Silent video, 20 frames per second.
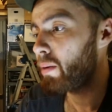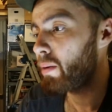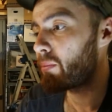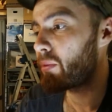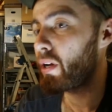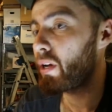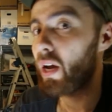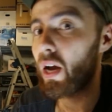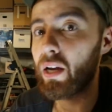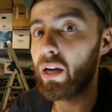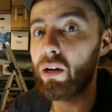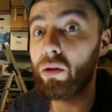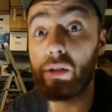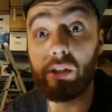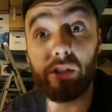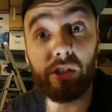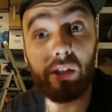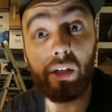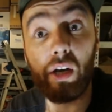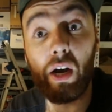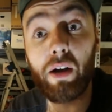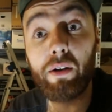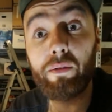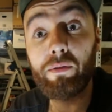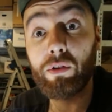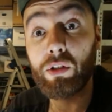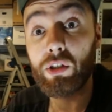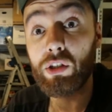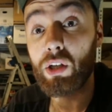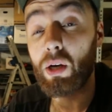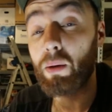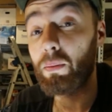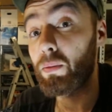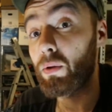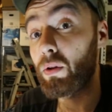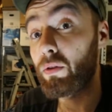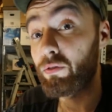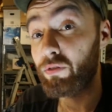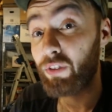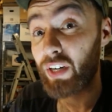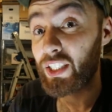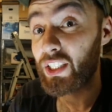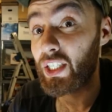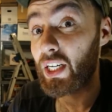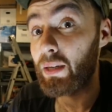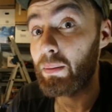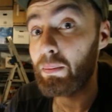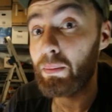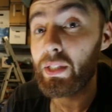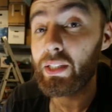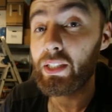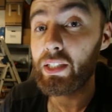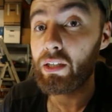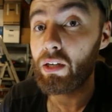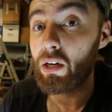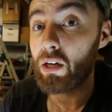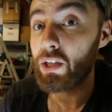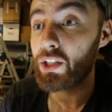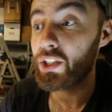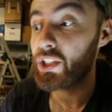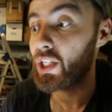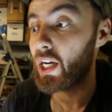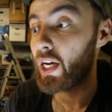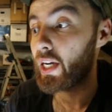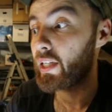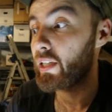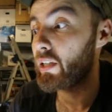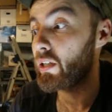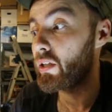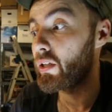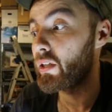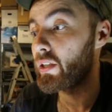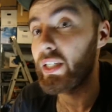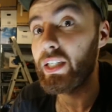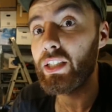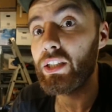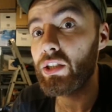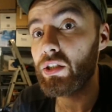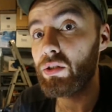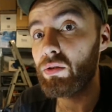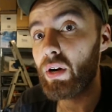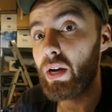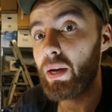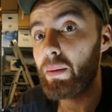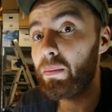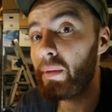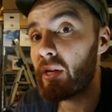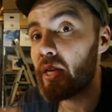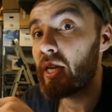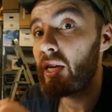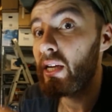But I know there's a guy, for example, Fresh and Minty Car Shack on Instagram.